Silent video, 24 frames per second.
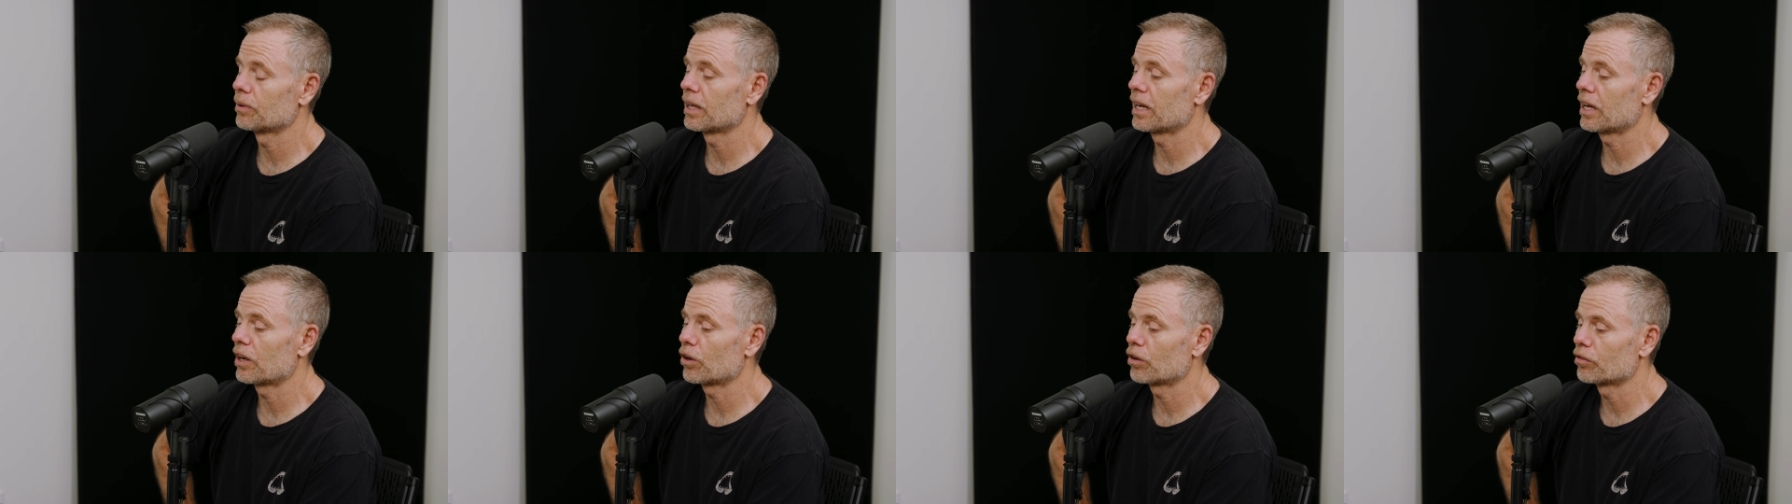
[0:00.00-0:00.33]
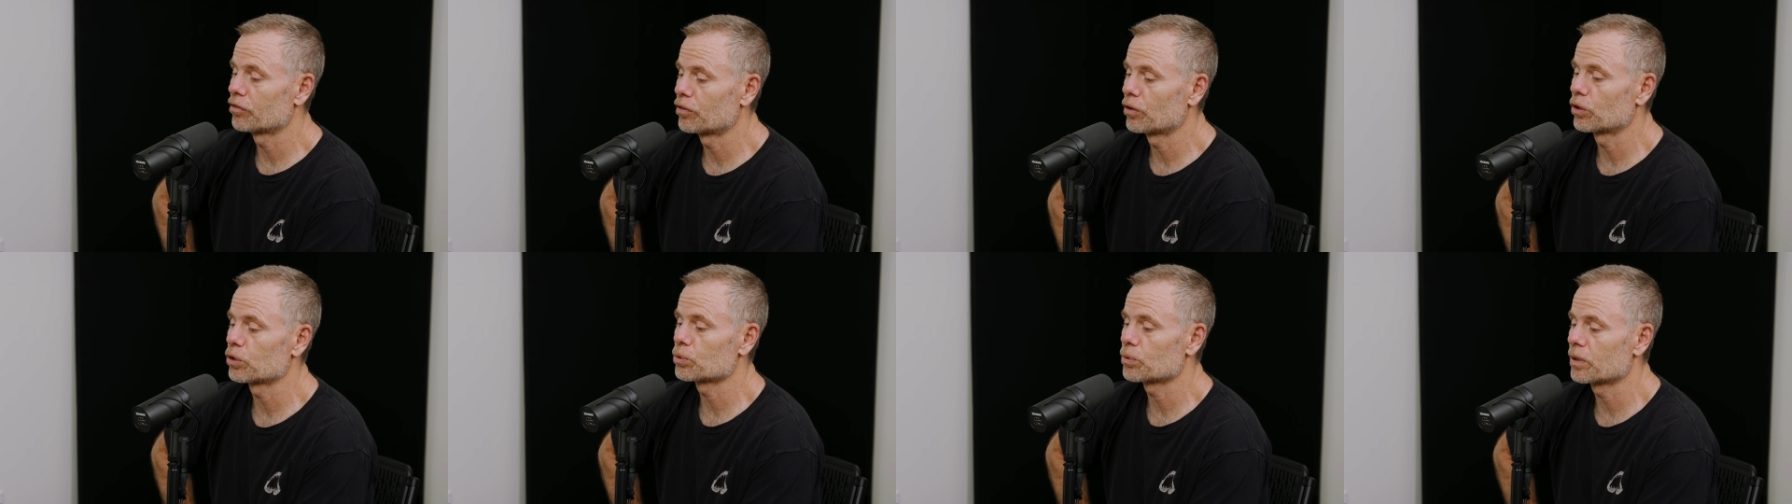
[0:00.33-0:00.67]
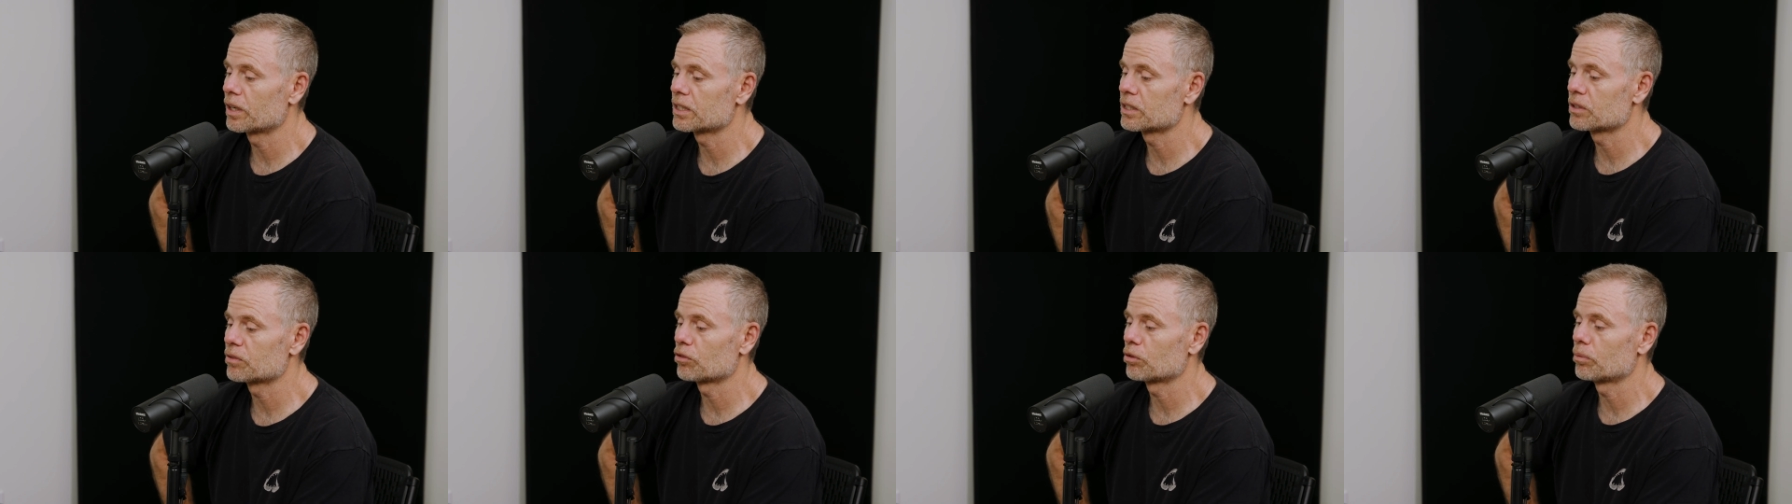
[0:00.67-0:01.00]
we had our first
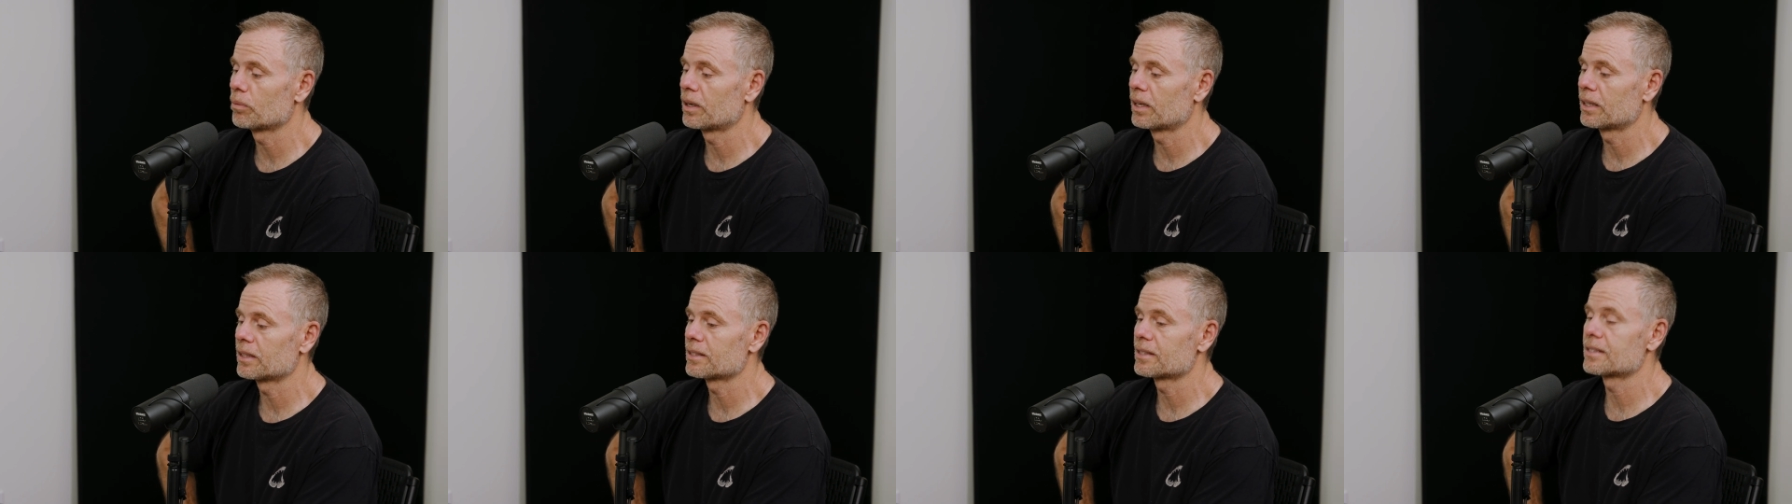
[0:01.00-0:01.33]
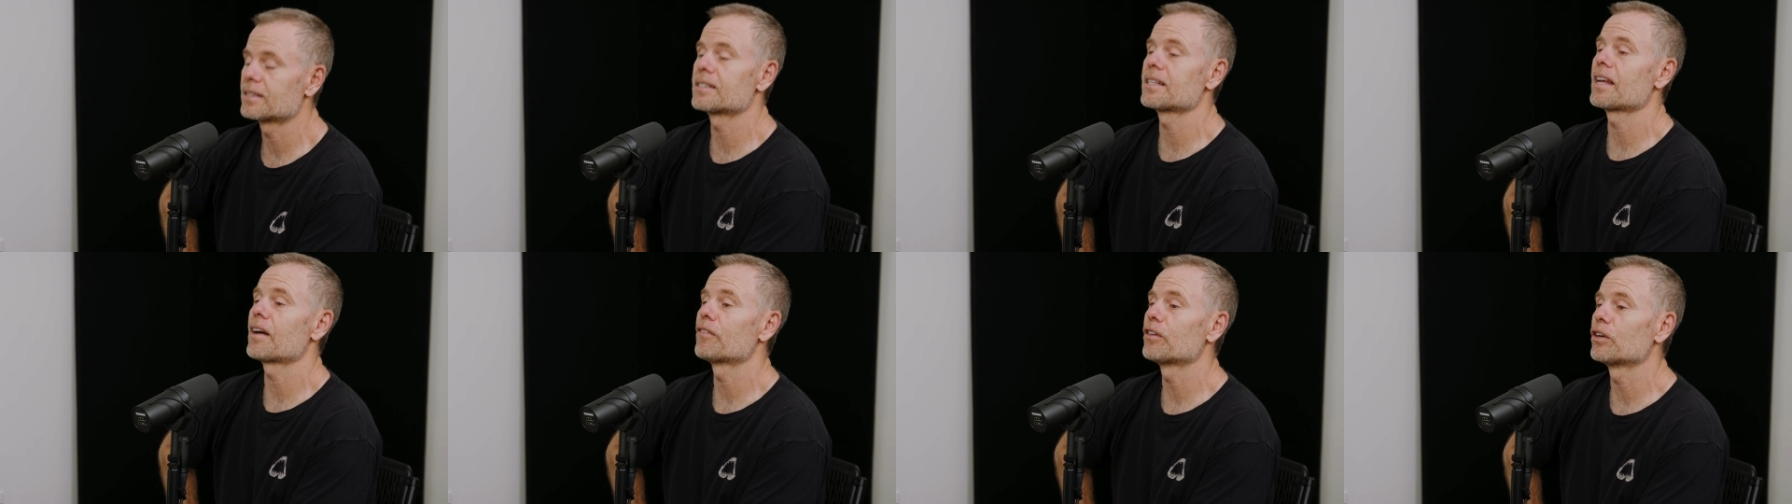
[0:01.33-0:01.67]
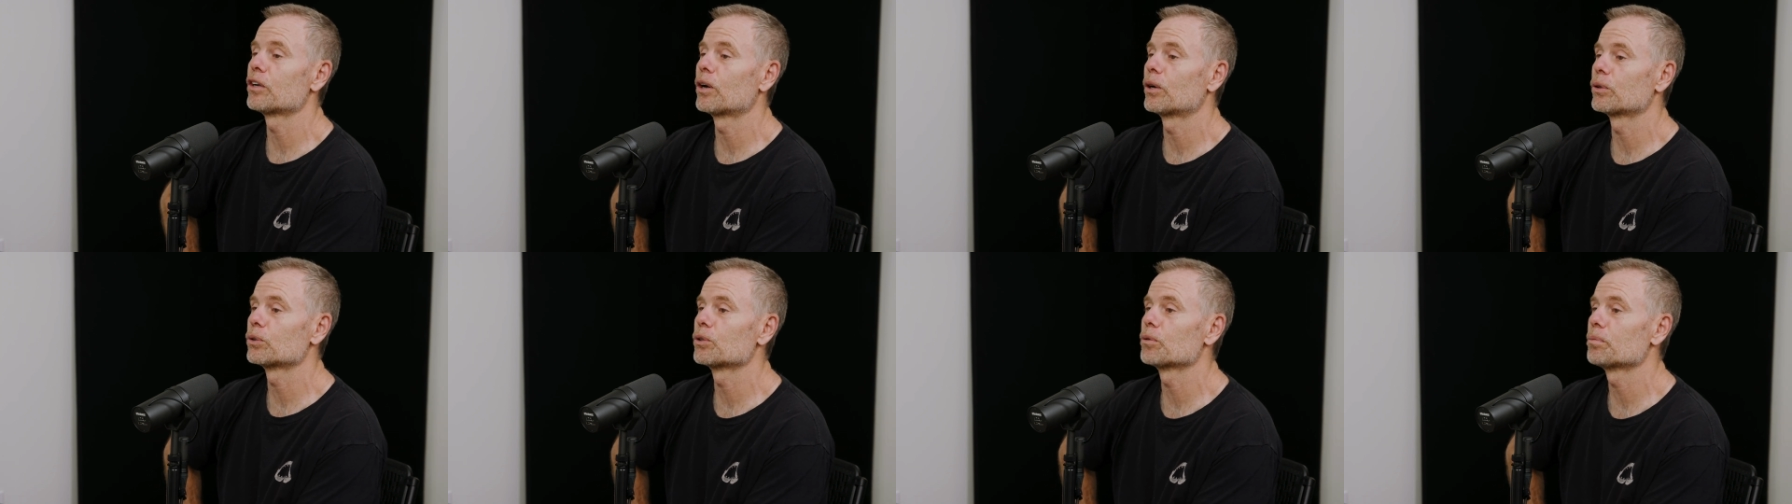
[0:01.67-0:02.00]
race in Vermont and
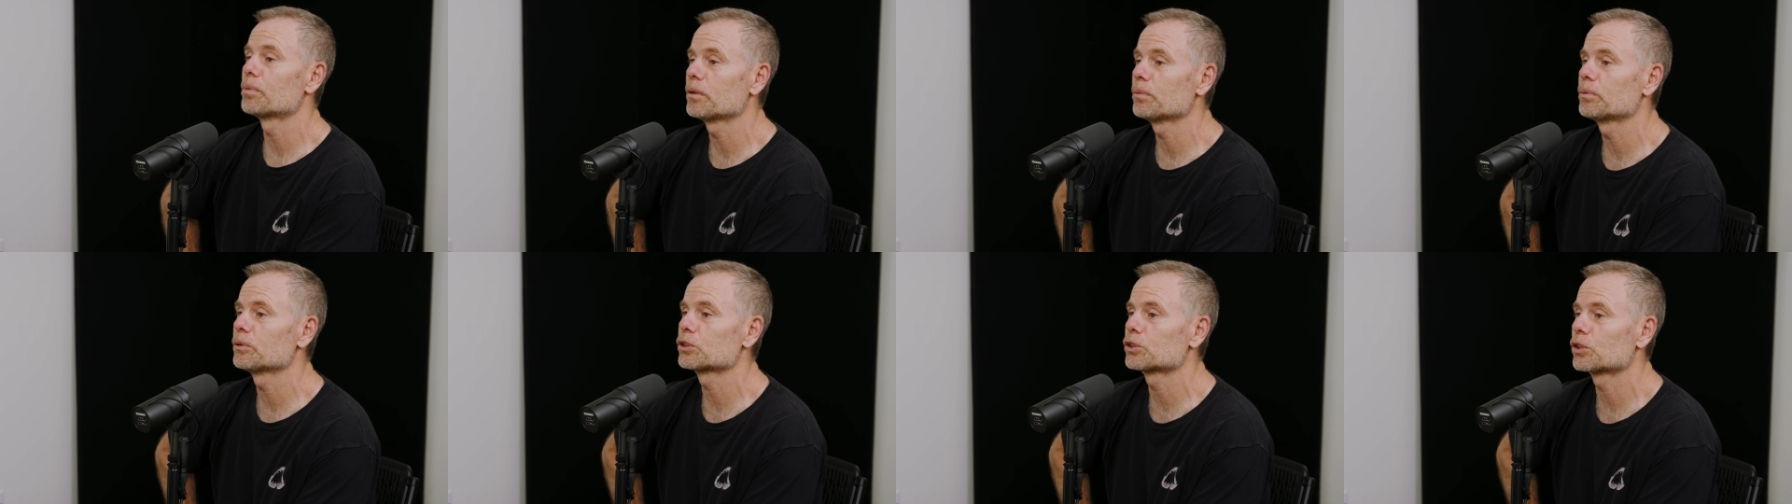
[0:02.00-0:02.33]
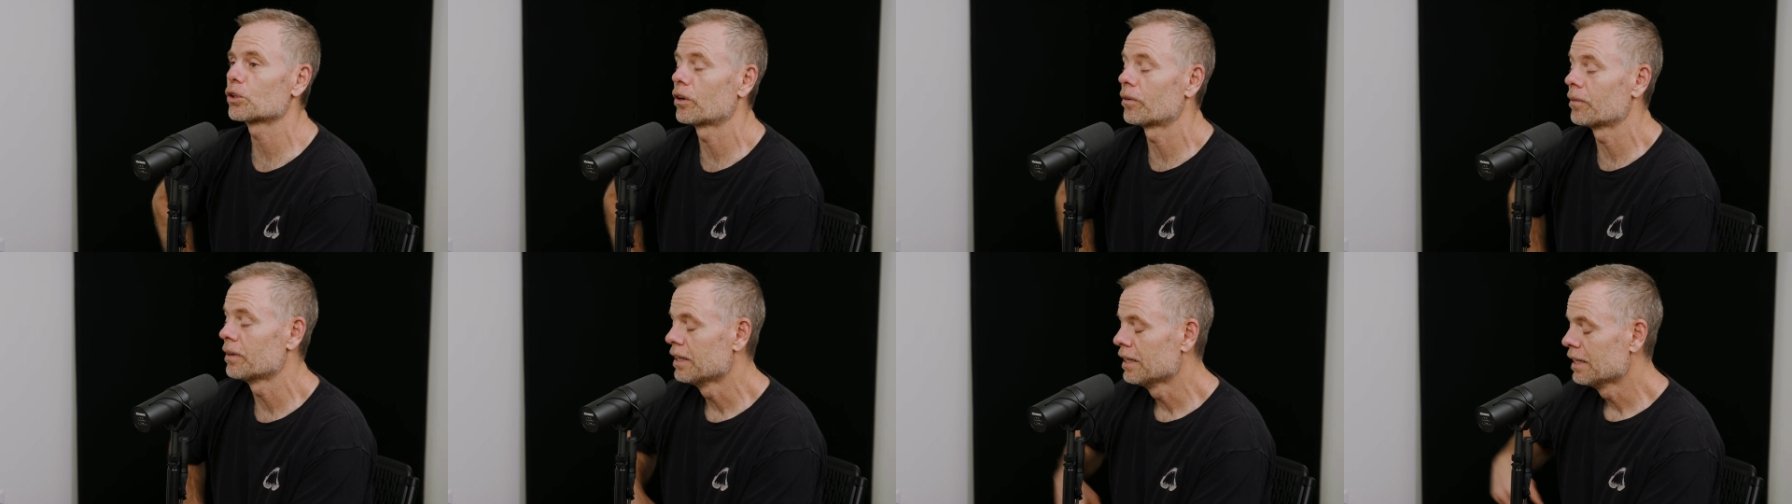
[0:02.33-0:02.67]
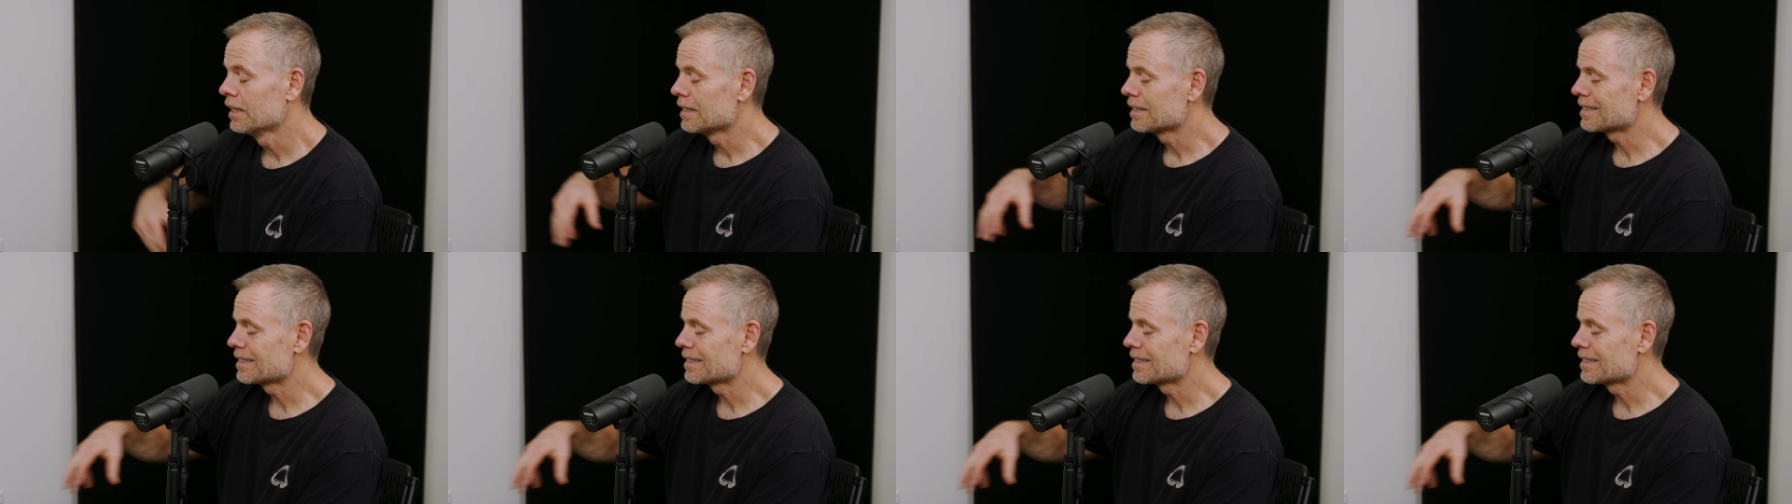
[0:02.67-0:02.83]
700 people showed up.